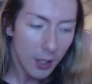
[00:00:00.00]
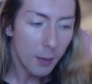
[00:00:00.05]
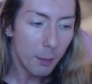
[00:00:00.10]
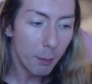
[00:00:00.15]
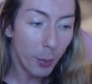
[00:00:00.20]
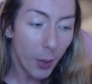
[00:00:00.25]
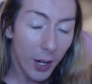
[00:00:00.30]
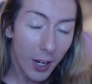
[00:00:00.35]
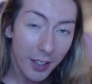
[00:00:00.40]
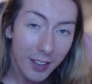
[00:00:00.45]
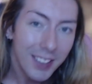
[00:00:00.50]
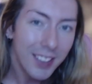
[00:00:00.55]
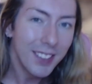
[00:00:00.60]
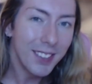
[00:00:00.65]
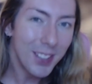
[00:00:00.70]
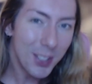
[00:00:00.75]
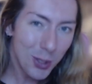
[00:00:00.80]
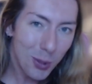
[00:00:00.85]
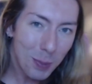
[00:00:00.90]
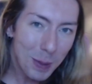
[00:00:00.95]
but
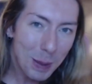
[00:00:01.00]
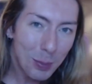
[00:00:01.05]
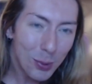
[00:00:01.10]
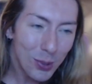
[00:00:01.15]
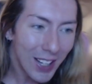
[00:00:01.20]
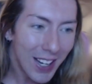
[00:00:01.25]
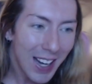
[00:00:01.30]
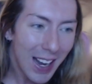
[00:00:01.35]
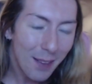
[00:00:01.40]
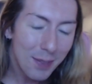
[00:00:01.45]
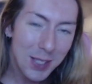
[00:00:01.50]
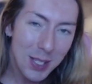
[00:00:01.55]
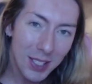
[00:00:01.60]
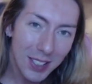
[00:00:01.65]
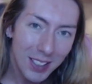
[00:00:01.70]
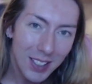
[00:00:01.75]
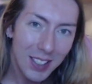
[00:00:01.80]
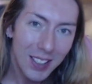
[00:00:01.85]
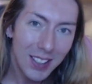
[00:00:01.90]
these are people that have to